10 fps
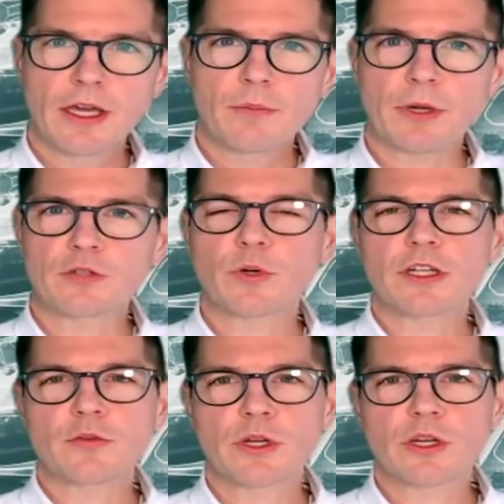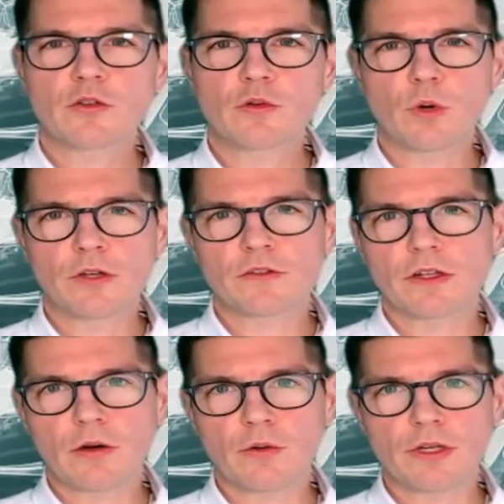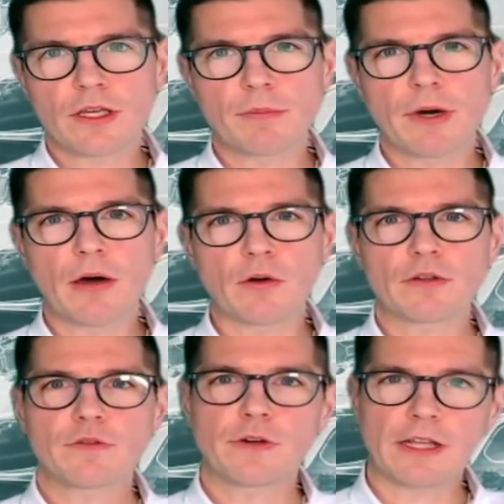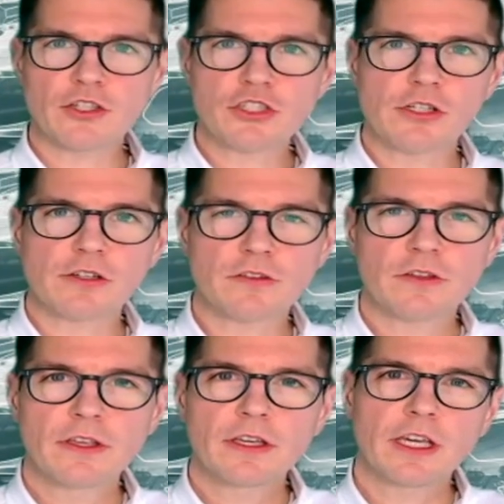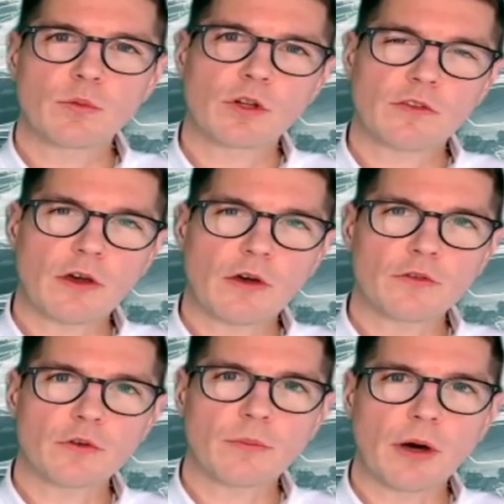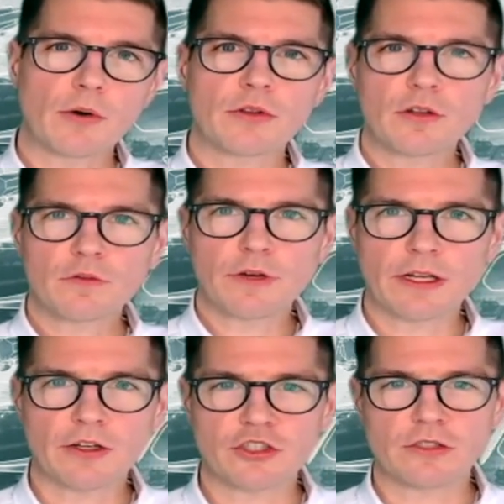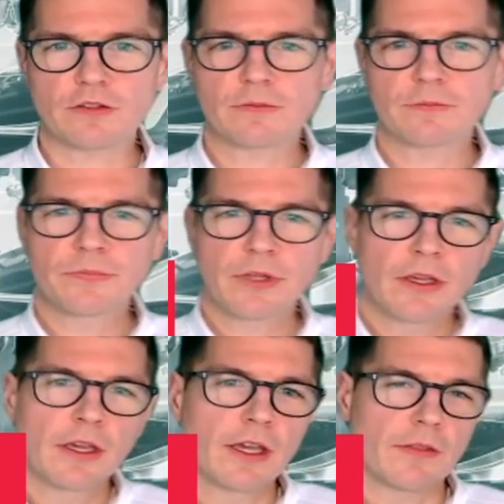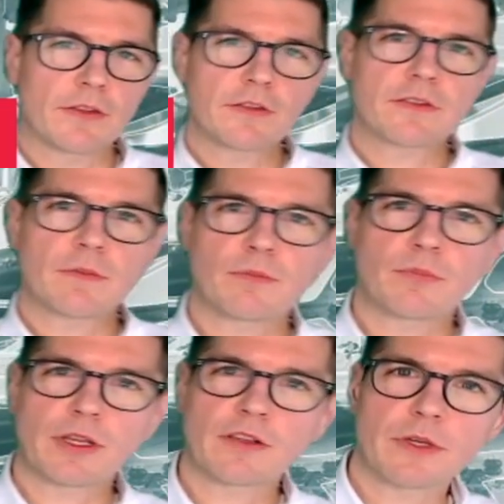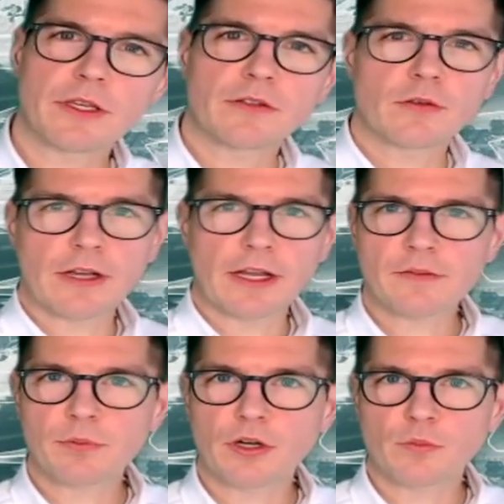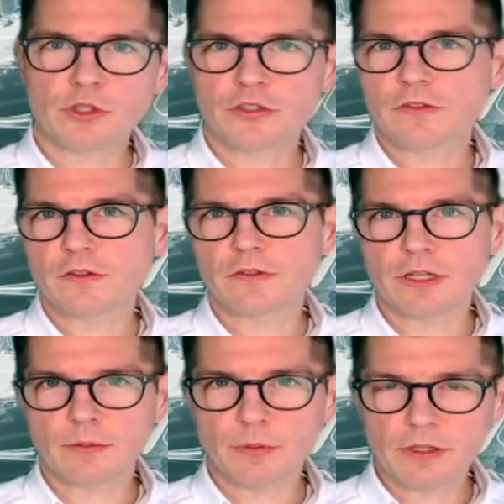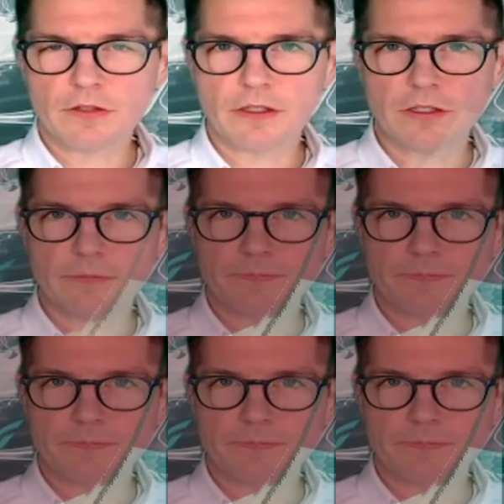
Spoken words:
But 2022 was not only about financials, it was also about non-financials. And this brings me to the next point, which is sustainability.